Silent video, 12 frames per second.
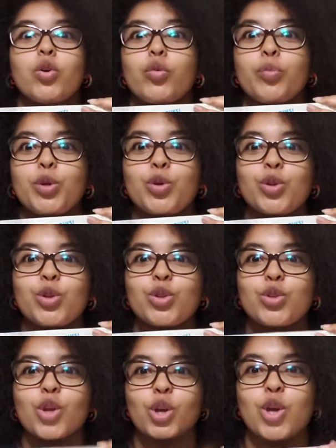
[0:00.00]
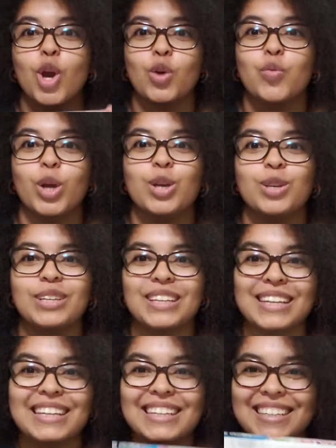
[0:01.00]
Oh my goodness, I can't wait.
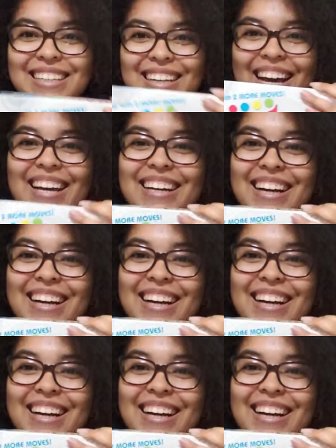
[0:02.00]
I